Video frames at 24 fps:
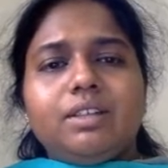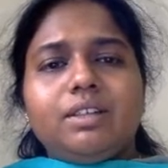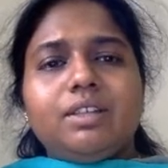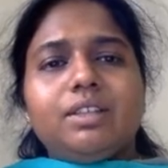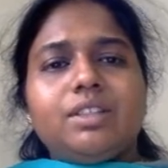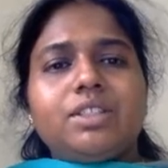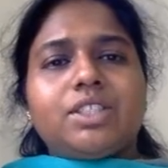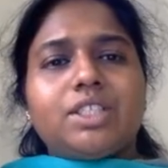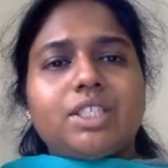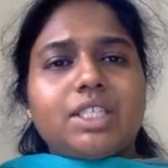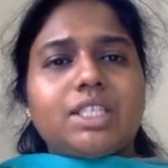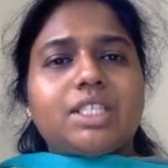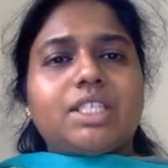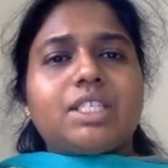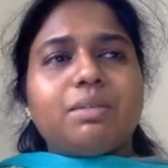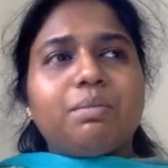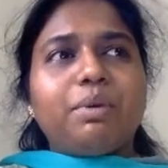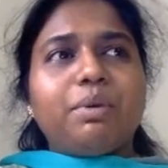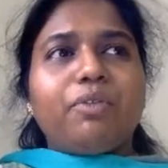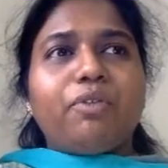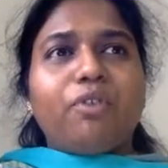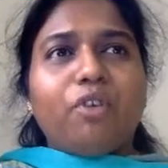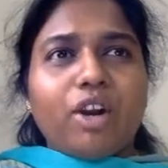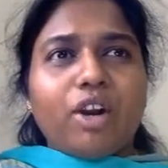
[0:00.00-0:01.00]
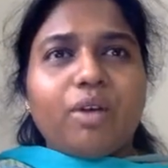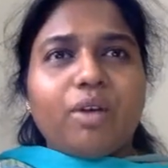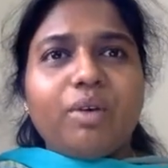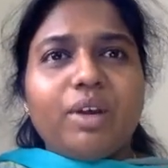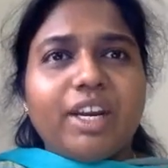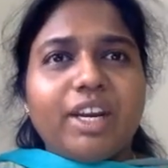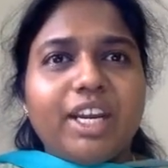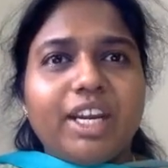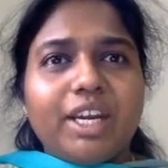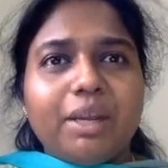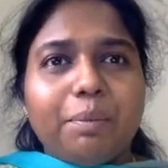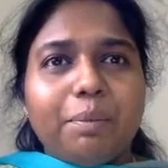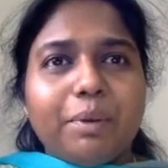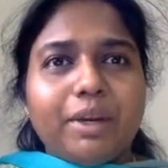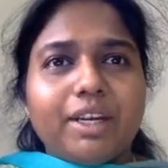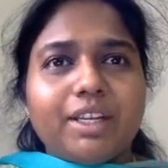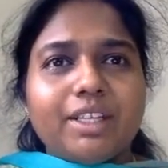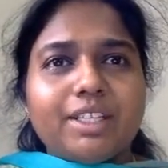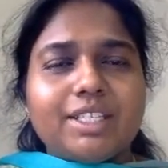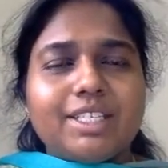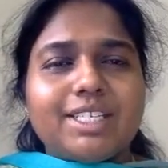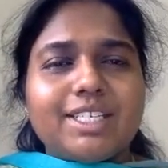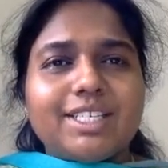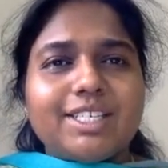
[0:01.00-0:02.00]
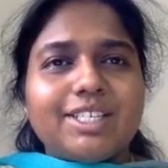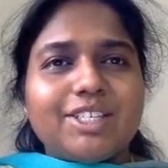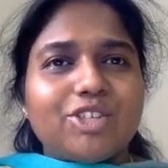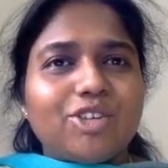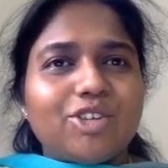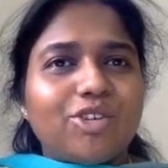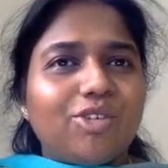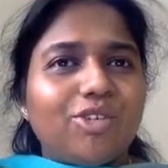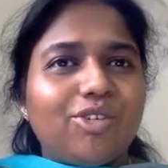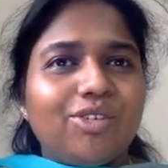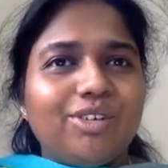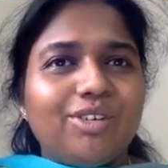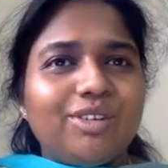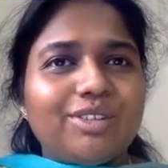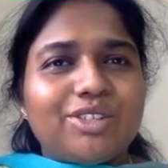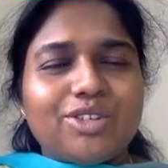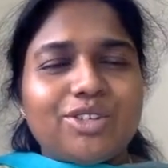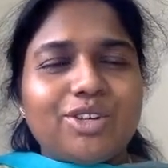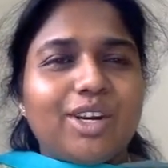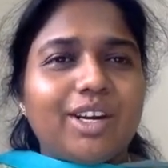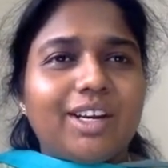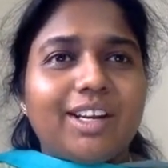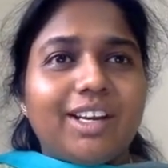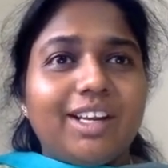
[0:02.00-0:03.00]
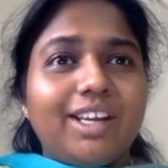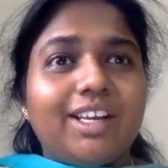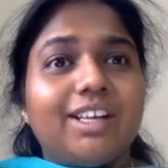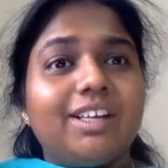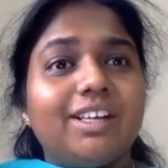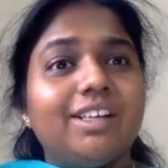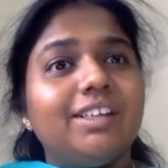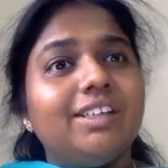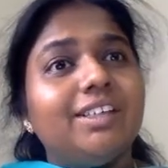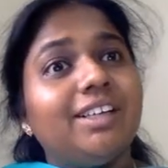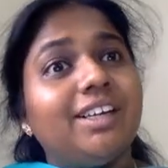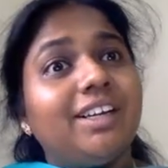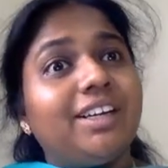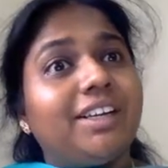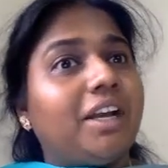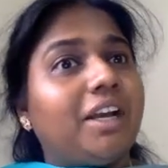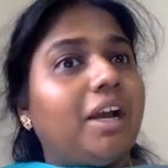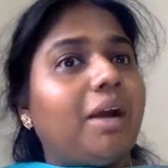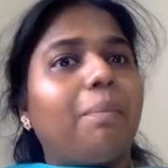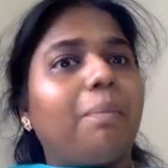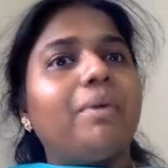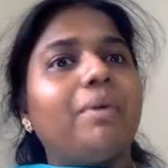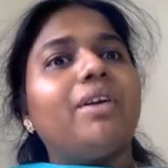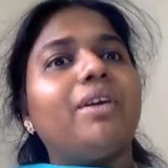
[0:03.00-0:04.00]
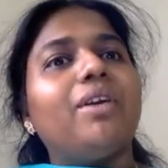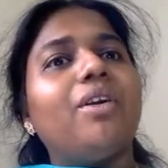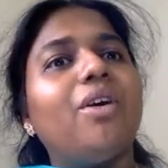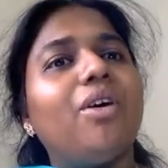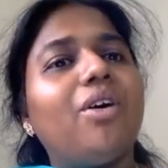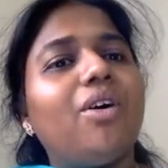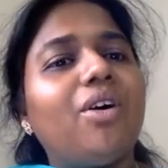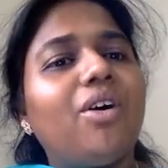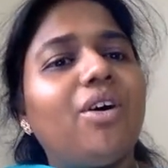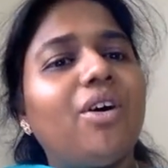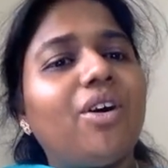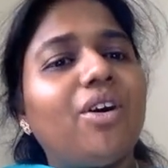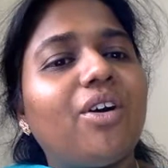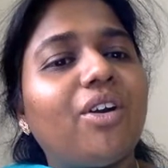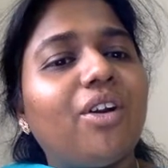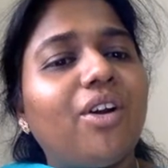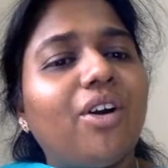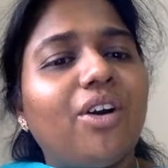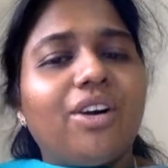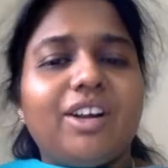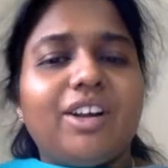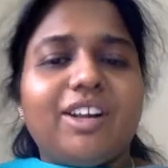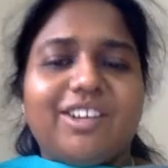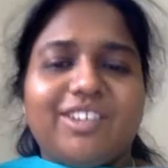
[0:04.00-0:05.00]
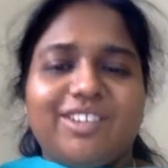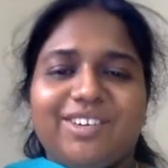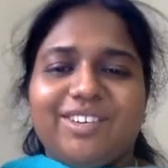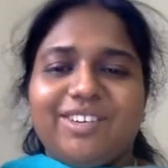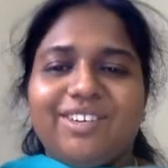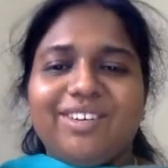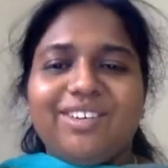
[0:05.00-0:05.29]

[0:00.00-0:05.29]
just before our independence. So it's not like it happened long, long ago.